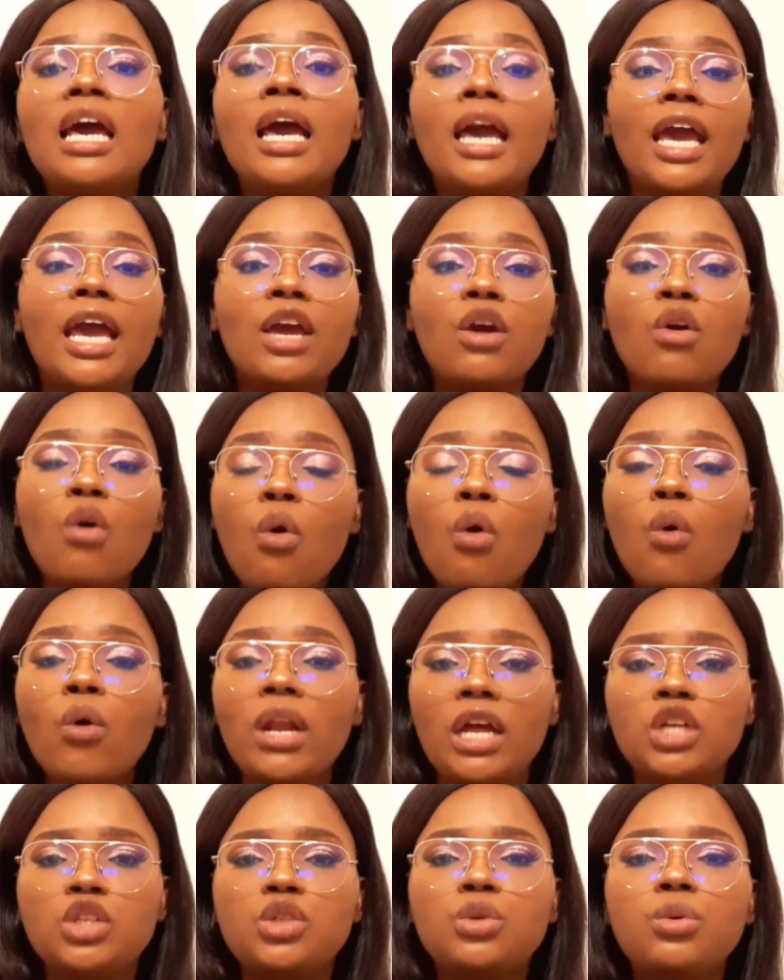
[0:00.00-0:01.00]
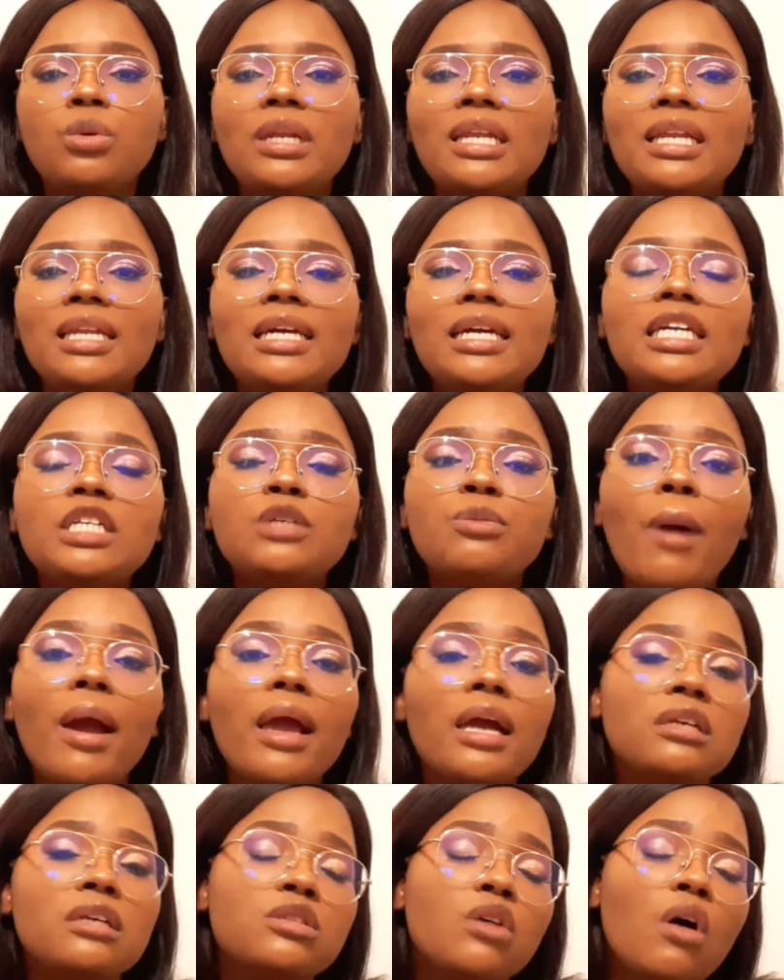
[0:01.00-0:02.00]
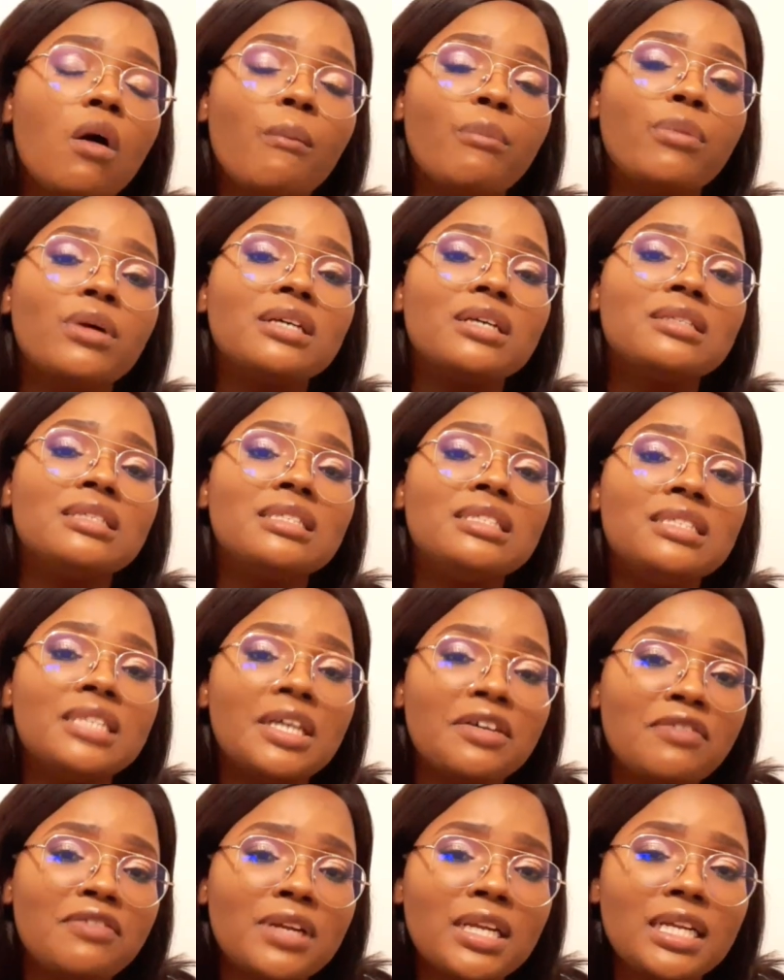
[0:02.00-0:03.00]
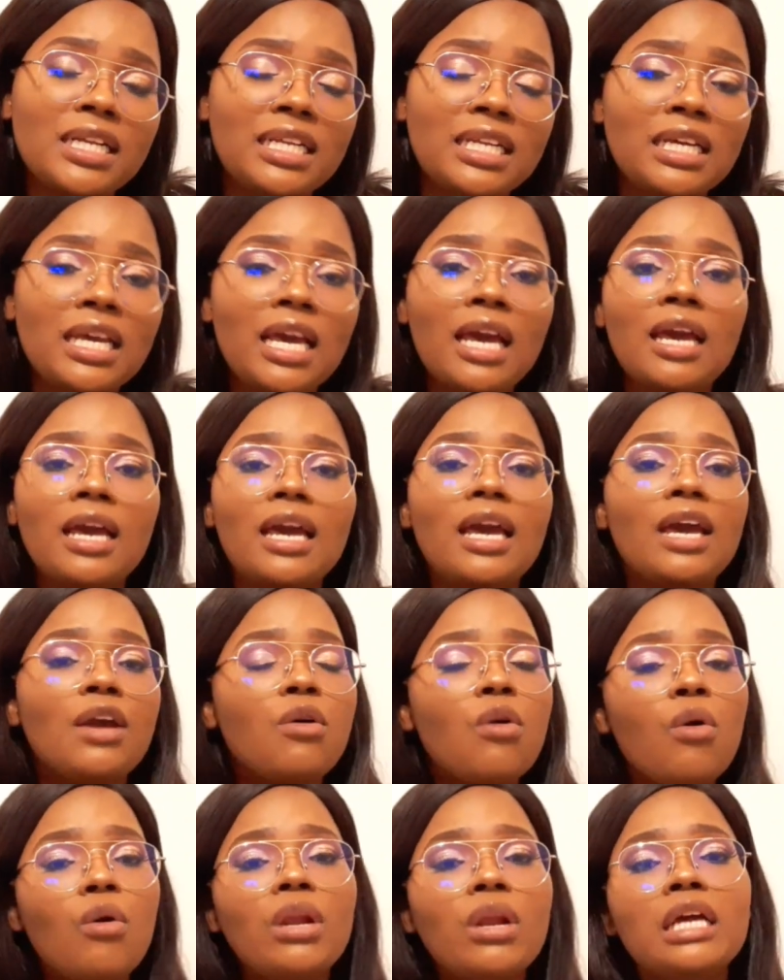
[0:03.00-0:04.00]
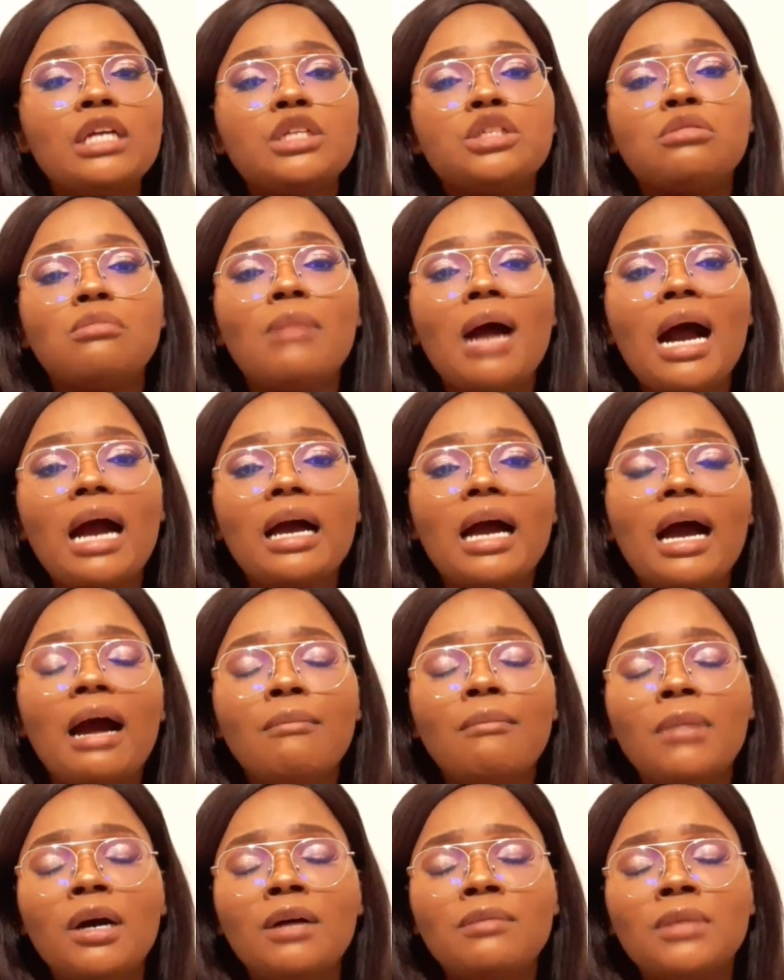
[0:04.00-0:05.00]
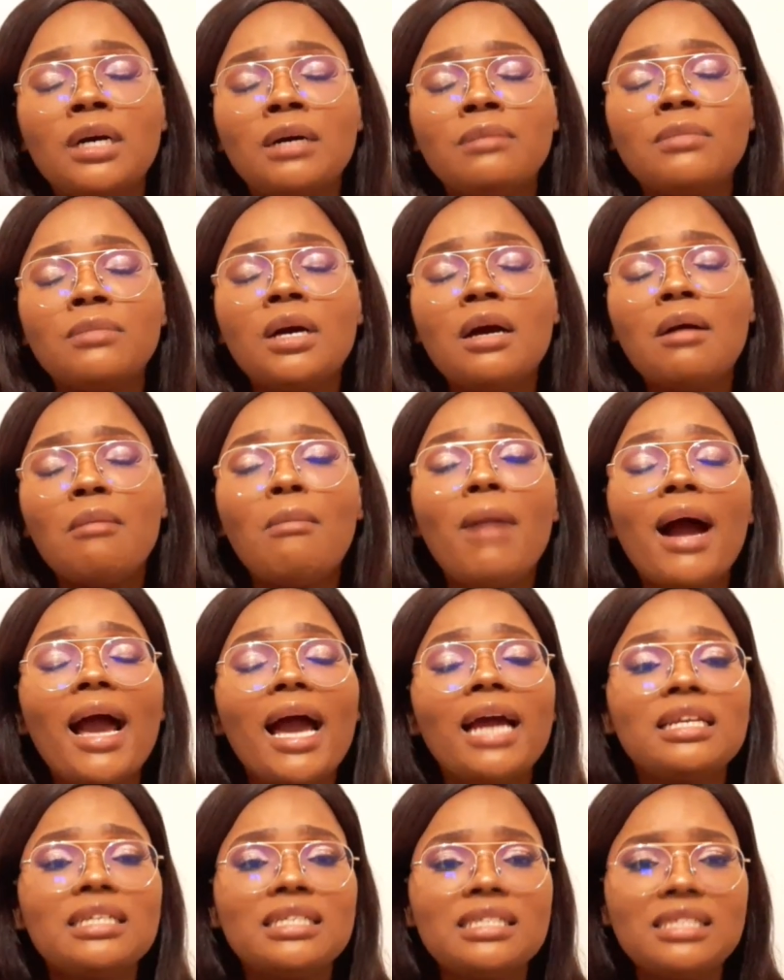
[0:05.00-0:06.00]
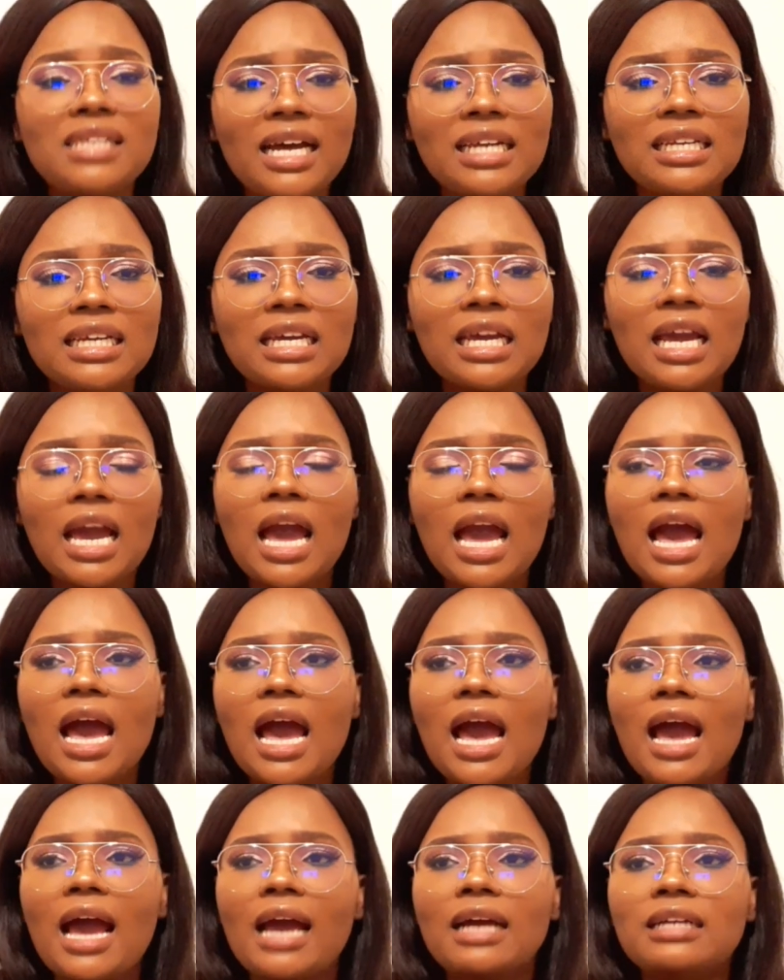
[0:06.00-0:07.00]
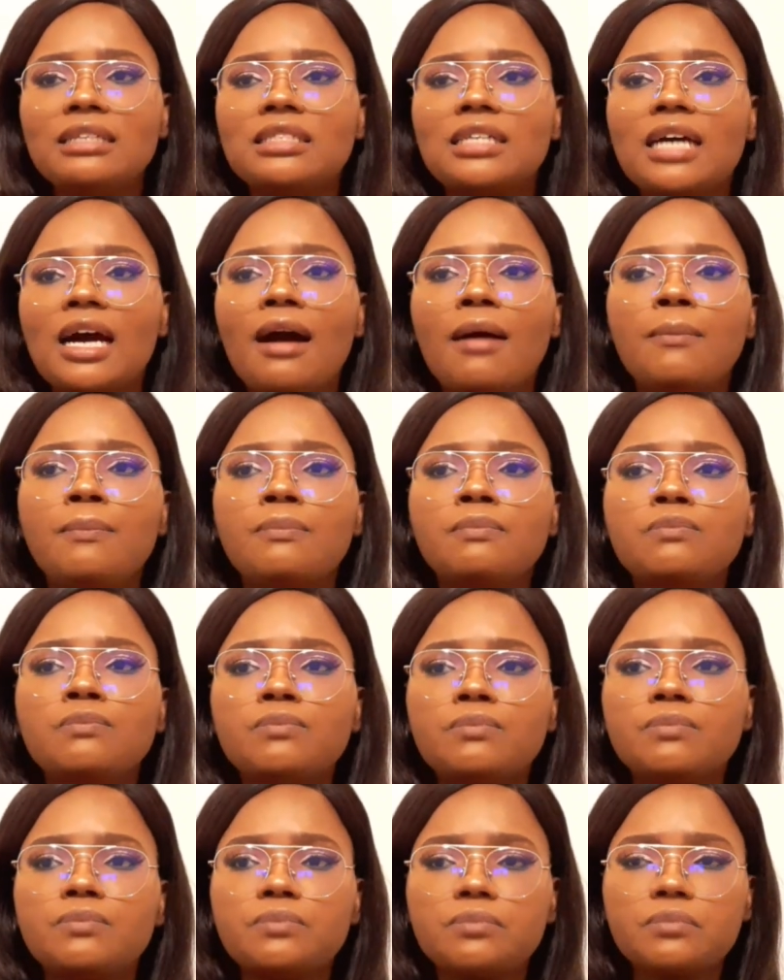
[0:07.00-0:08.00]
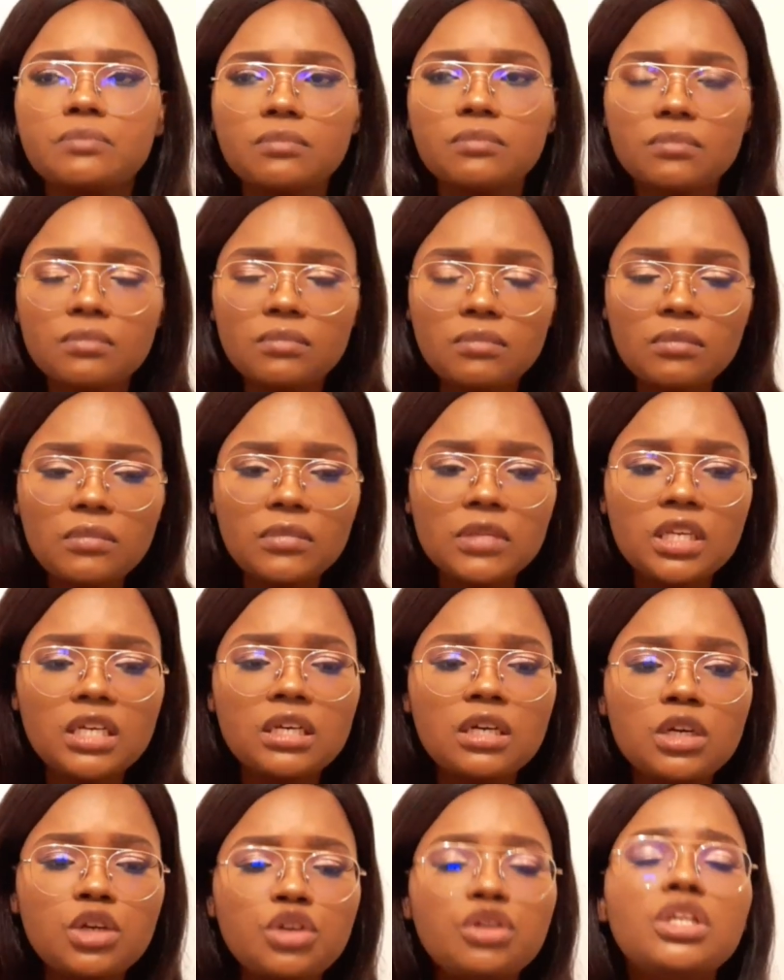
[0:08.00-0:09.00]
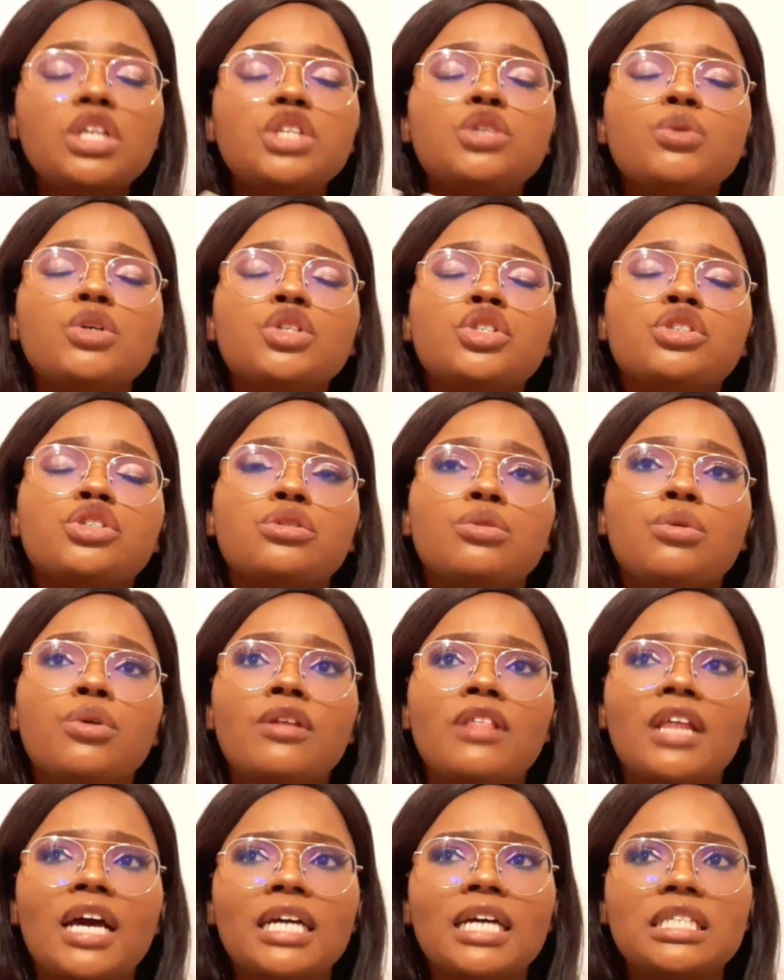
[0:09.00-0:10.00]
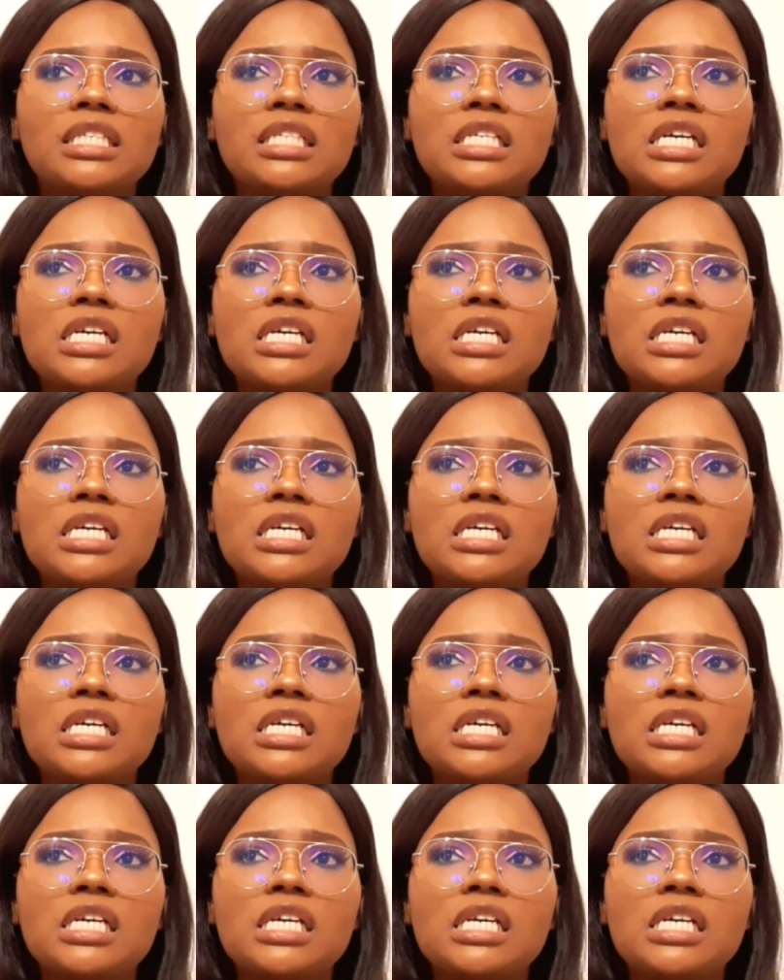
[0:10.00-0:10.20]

a calling. To lead by example is definitely a calling to my um, um, um, my understanding. And um, you need to ensure that